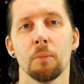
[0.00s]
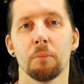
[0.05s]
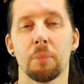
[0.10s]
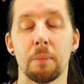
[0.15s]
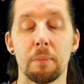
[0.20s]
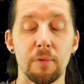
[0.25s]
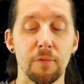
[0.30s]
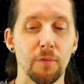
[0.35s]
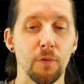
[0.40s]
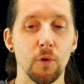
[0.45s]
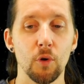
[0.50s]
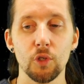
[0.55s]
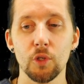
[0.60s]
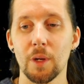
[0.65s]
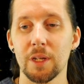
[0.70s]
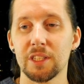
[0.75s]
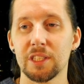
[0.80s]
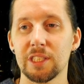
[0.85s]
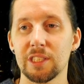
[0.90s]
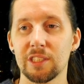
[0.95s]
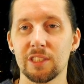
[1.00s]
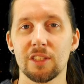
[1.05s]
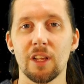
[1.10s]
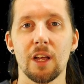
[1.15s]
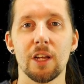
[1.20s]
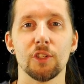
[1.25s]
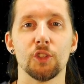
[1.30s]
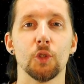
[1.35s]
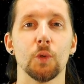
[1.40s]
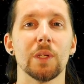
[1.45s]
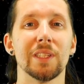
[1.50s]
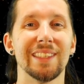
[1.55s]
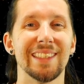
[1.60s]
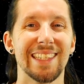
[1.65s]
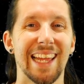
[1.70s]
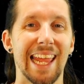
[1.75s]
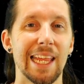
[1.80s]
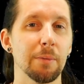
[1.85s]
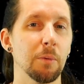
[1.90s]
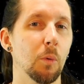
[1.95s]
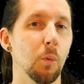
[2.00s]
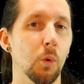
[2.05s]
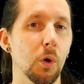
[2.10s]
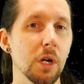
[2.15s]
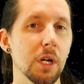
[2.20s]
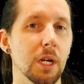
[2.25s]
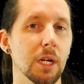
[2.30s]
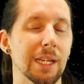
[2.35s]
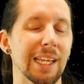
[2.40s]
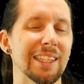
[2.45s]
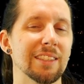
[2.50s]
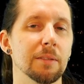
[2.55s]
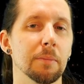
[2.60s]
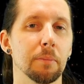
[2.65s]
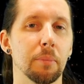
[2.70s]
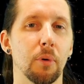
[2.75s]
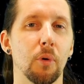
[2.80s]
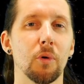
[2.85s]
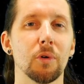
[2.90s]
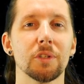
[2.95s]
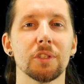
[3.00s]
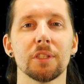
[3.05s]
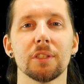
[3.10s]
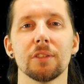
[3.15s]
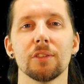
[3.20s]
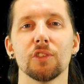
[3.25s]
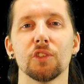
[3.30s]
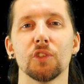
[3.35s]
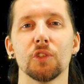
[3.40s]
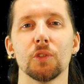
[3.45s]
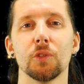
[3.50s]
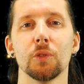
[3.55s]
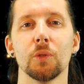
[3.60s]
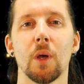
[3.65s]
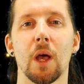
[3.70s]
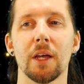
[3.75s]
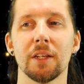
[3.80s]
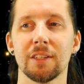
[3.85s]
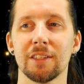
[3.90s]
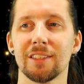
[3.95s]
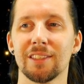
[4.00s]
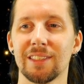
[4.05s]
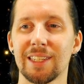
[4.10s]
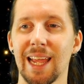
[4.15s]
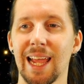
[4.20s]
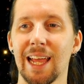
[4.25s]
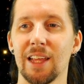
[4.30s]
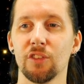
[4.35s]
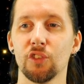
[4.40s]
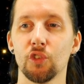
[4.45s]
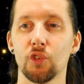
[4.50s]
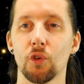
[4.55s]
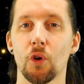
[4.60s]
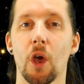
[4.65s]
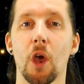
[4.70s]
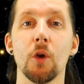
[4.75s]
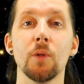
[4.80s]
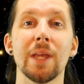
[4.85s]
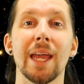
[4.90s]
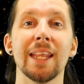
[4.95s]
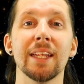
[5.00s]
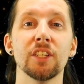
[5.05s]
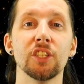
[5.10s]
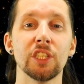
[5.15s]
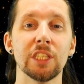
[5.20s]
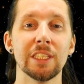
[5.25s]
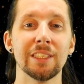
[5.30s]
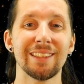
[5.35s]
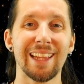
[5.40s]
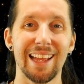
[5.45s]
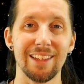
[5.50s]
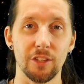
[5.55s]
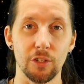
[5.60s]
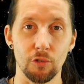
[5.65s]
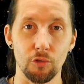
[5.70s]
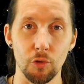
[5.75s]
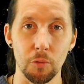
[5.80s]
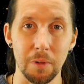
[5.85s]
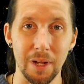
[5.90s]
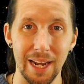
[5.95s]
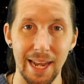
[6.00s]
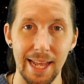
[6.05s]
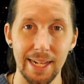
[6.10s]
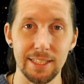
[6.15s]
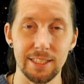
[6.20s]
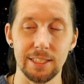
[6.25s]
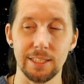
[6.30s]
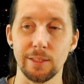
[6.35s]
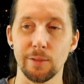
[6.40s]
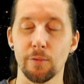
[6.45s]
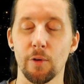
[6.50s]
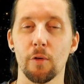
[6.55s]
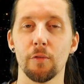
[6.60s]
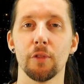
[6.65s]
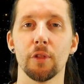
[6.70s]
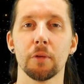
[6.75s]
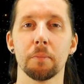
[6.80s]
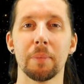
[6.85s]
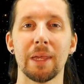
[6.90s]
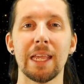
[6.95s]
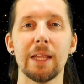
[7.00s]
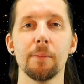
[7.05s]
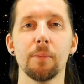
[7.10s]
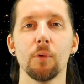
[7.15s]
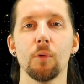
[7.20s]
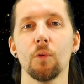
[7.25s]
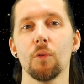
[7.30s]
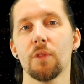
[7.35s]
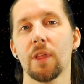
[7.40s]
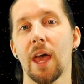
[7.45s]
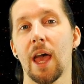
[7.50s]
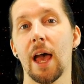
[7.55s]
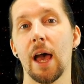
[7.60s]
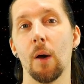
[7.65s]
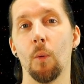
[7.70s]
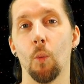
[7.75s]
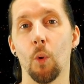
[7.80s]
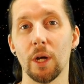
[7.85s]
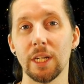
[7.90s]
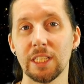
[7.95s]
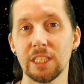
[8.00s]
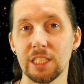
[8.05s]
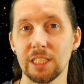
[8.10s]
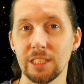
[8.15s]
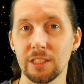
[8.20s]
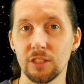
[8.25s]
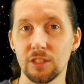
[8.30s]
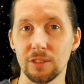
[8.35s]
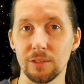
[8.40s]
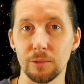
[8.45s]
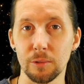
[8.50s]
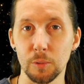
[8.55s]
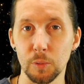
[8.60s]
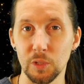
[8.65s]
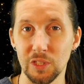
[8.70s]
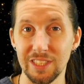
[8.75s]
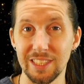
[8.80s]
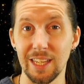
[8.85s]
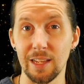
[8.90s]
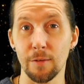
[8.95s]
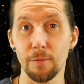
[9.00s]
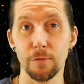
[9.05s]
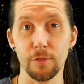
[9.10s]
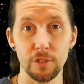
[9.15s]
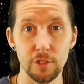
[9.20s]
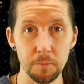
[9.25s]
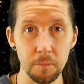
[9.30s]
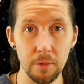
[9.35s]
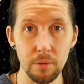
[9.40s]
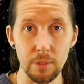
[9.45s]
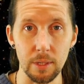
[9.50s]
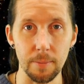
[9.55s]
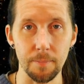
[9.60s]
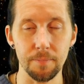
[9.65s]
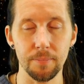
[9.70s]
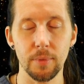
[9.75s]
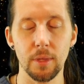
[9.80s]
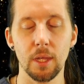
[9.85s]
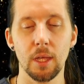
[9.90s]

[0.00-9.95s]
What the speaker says: But before you actually start doing table work, it's important to understand your own energies as a group collective of the people that are wanting to sit for spirit.